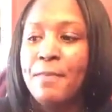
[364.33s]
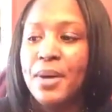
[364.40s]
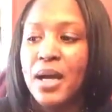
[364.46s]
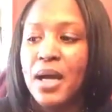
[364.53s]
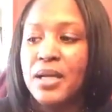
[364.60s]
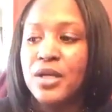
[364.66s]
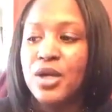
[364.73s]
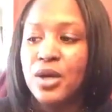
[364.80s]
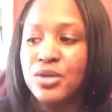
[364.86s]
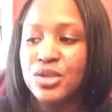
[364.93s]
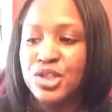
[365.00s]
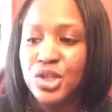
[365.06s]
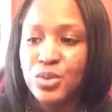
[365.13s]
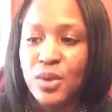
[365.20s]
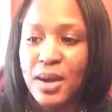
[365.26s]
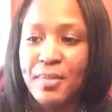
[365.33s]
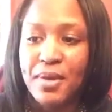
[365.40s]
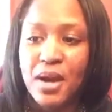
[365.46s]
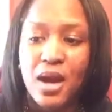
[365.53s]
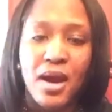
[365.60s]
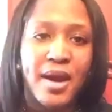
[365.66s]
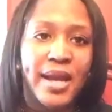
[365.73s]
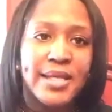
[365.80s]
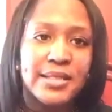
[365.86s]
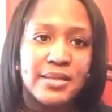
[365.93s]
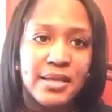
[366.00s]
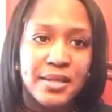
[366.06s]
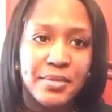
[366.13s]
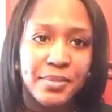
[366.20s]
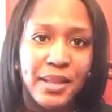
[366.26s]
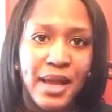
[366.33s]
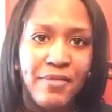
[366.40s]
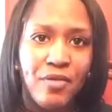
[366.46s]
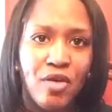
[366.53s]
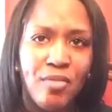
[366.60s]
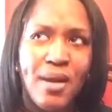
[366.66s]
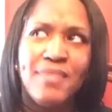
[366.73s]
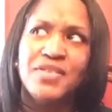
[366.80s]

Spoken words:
But GoToWebinar is another platform.